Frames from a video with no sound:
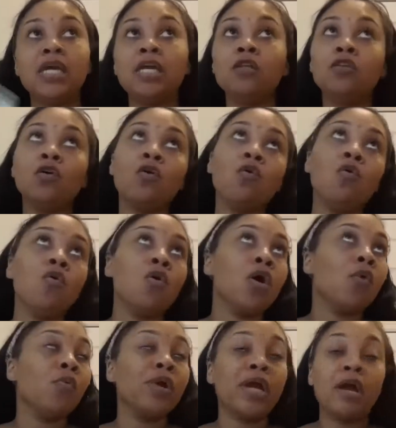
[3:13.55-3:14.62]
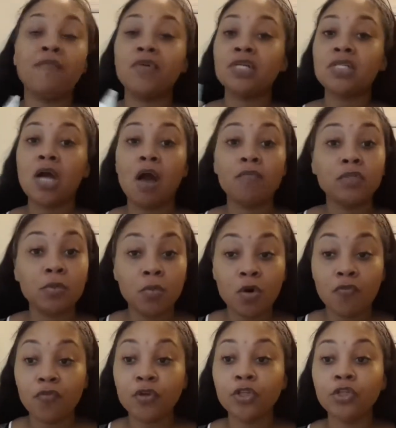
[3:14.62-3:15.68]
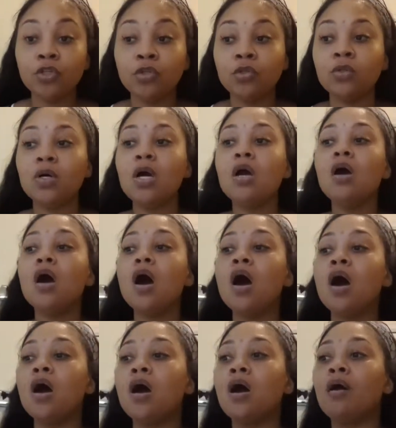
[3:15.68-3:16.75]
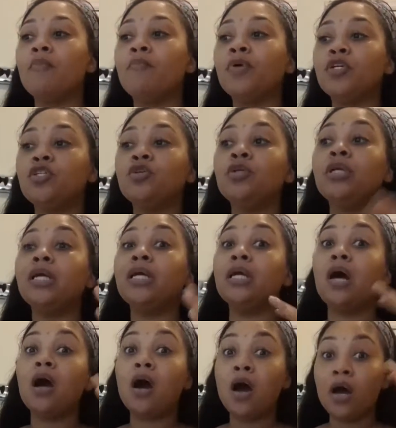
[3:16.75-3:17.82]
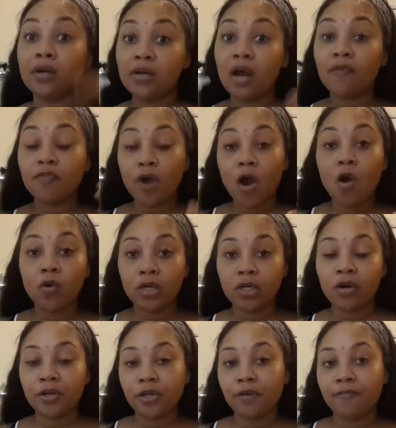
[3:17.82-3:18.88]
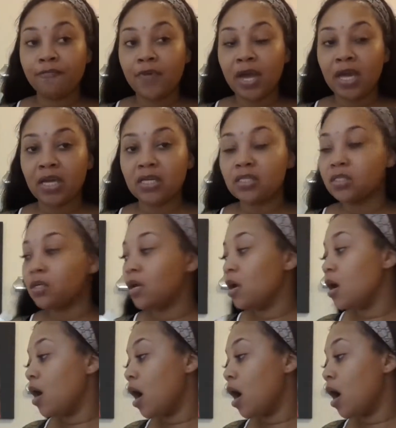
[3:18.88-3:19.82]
Either or, whatever is comfortable for you, but you need enough coating on your face.